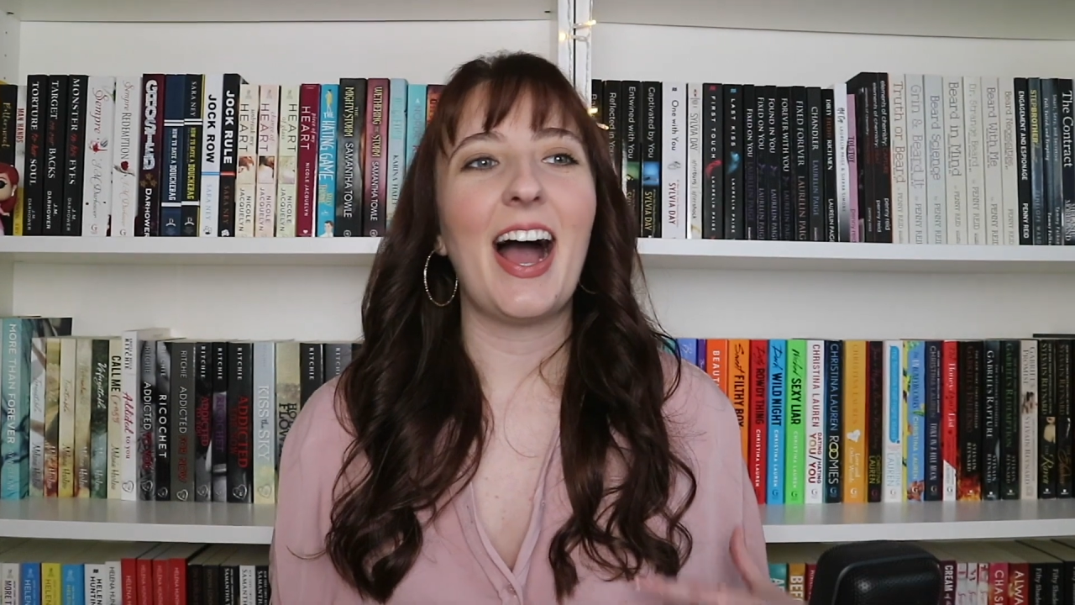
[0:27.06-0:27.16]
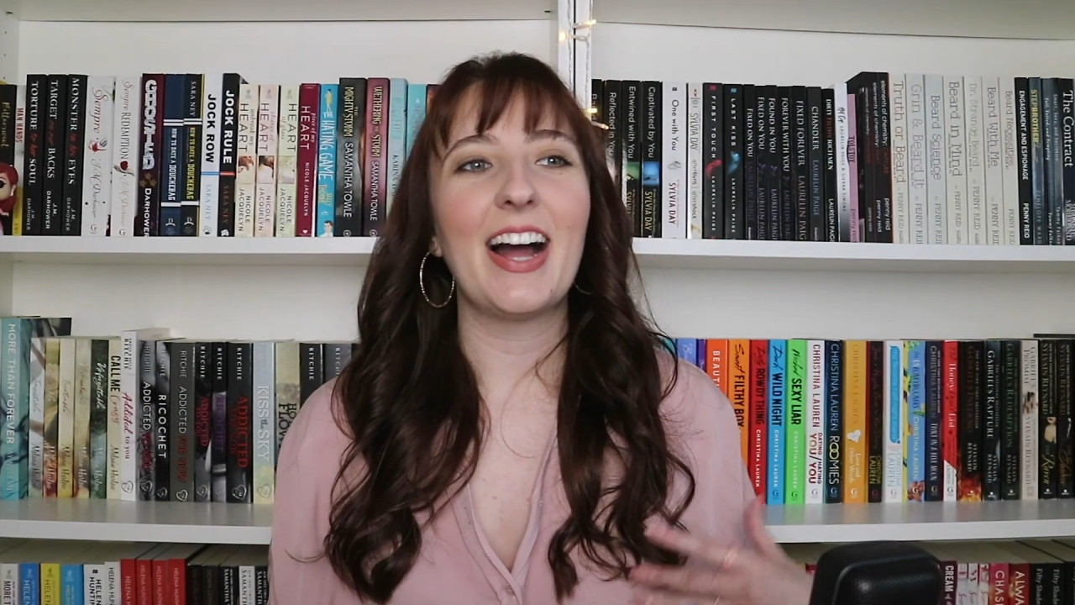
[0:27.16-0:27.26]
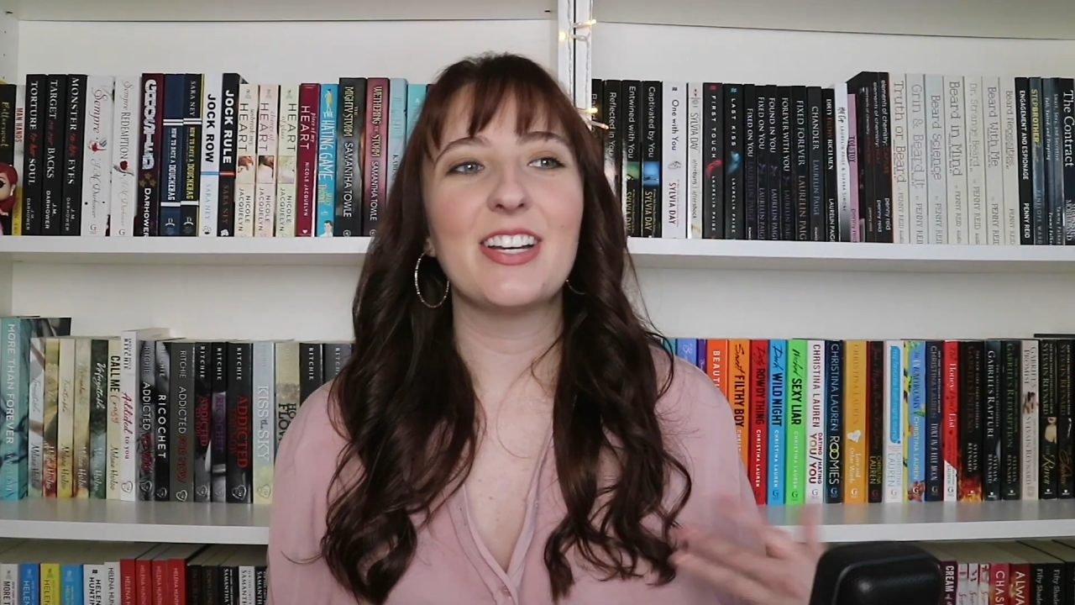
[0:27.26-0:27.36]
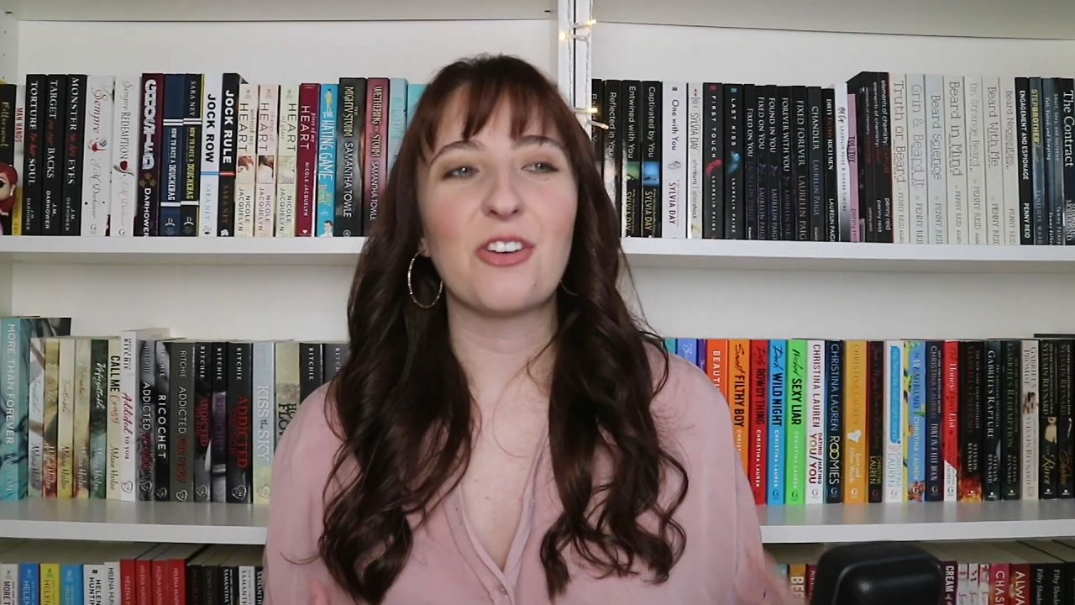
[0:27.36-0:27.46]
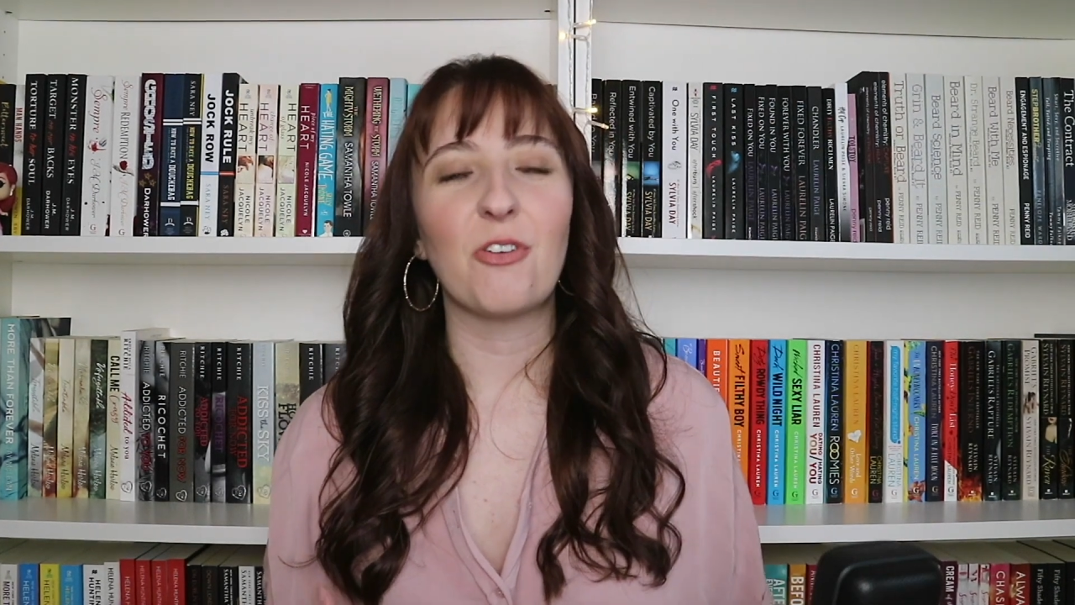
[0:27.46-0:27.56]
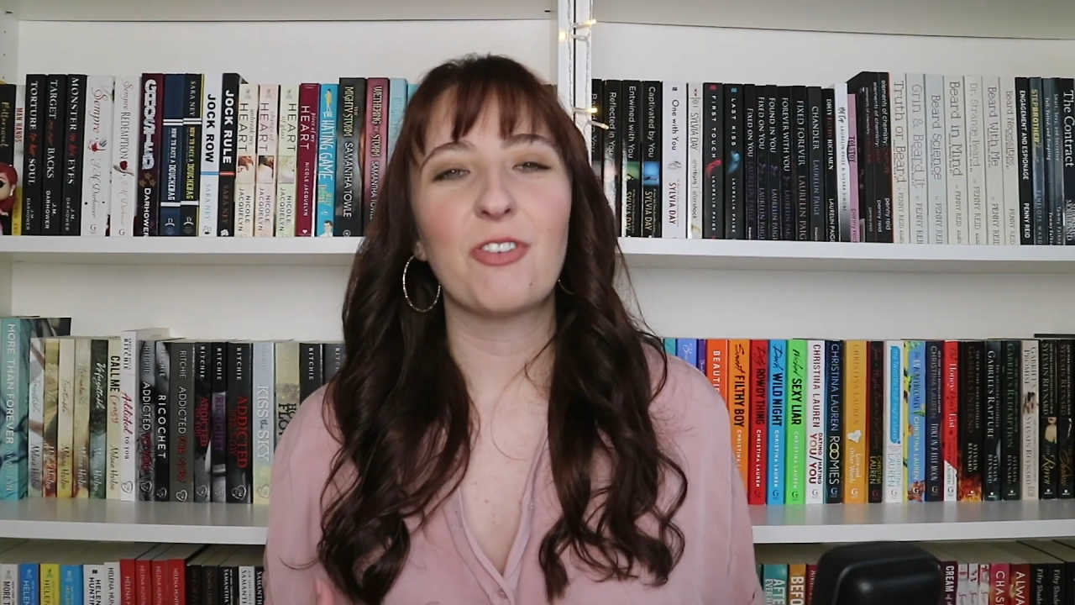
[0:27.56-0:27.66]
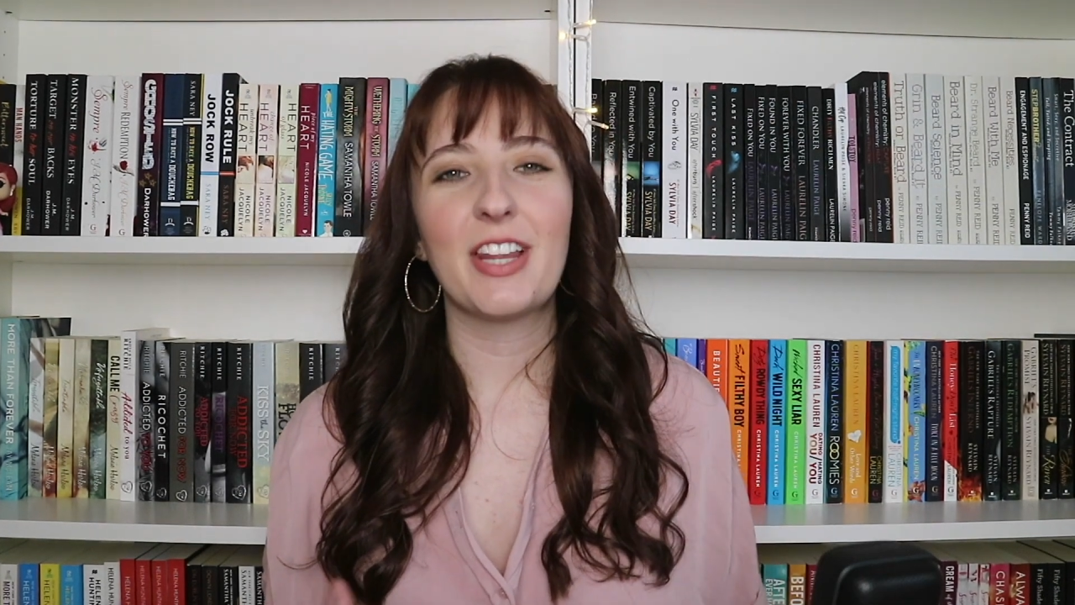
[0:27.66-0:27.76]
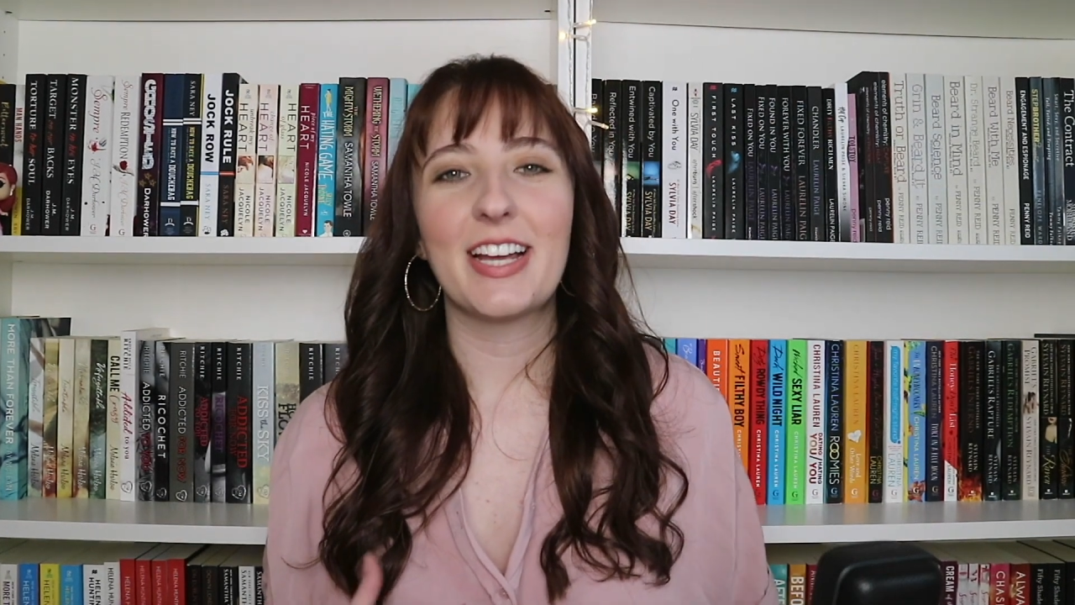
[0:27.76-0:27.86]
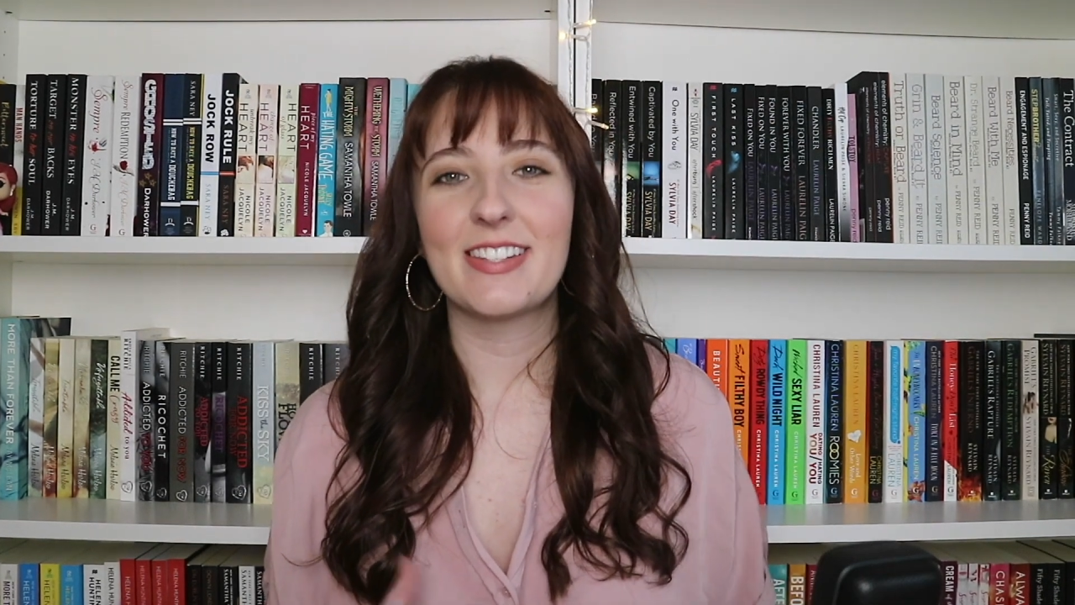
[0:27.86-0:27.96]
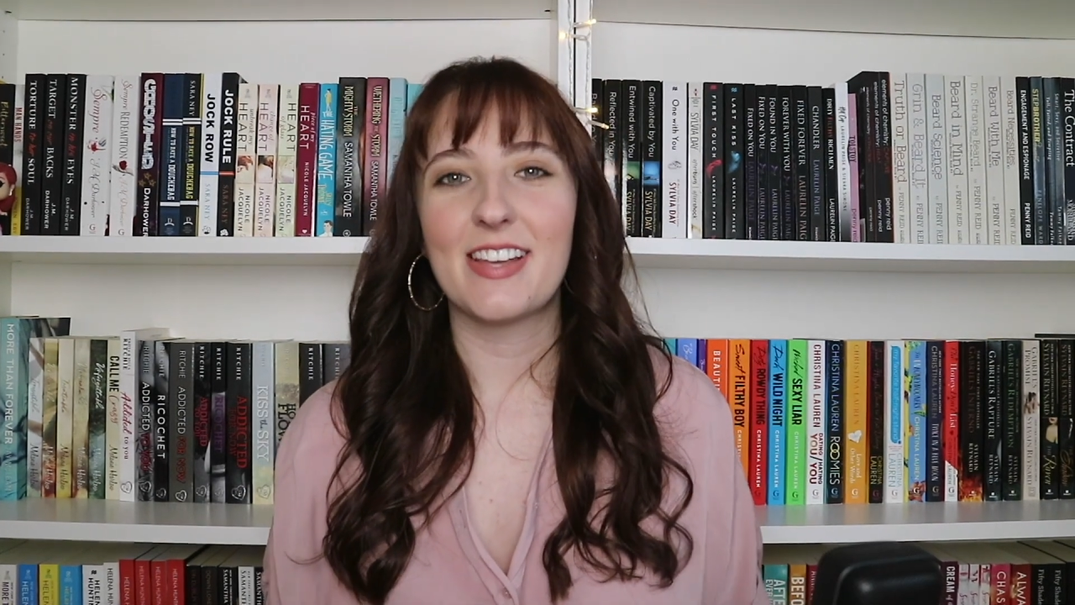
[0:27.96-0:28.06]
I don't feel
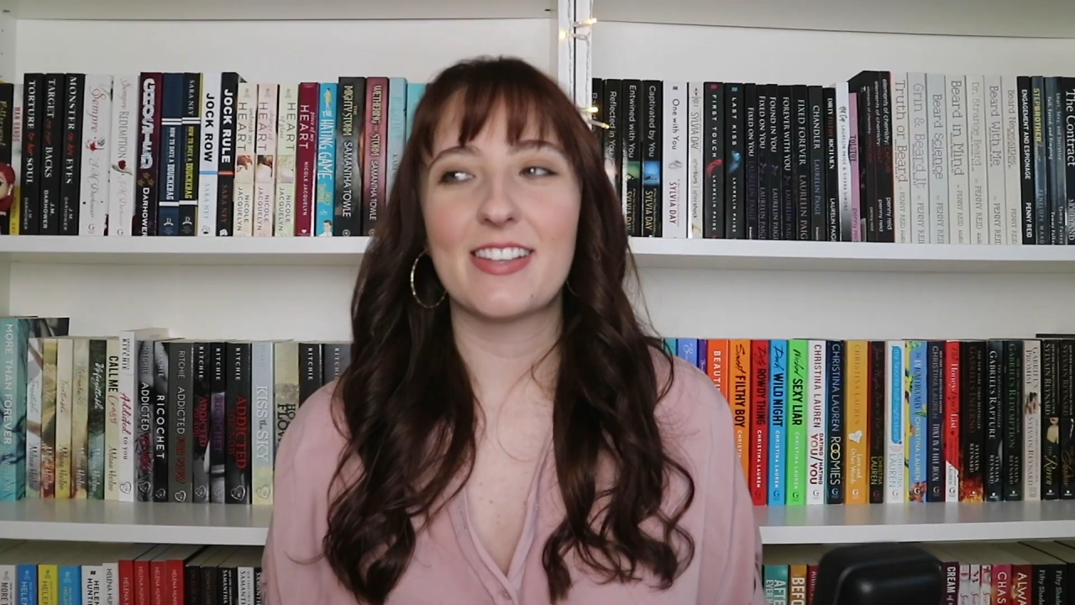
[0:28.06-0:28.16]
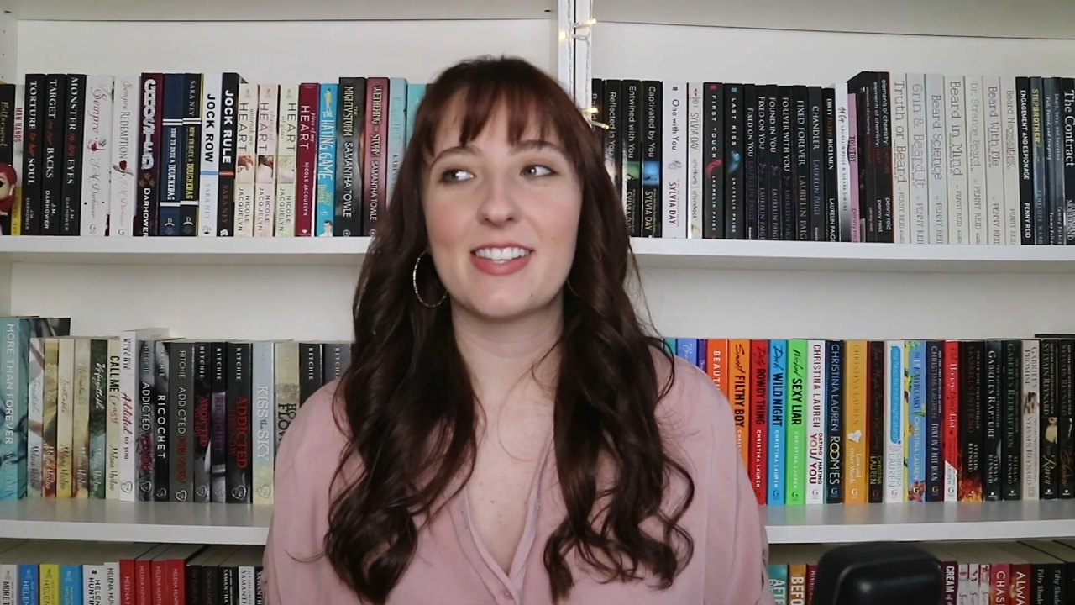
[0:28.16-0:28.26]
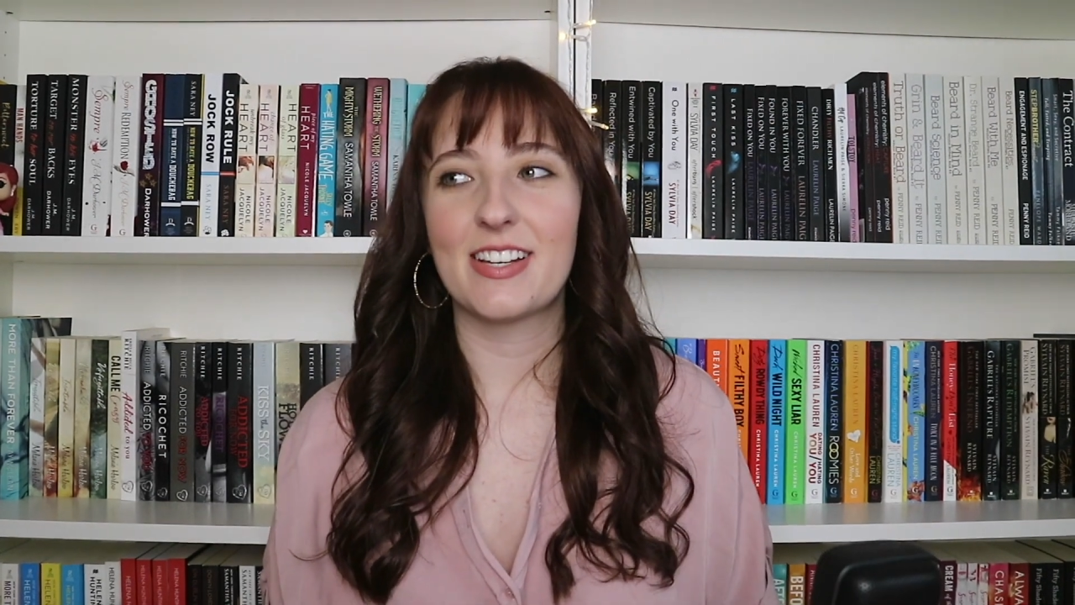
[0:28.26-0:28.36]
like it's as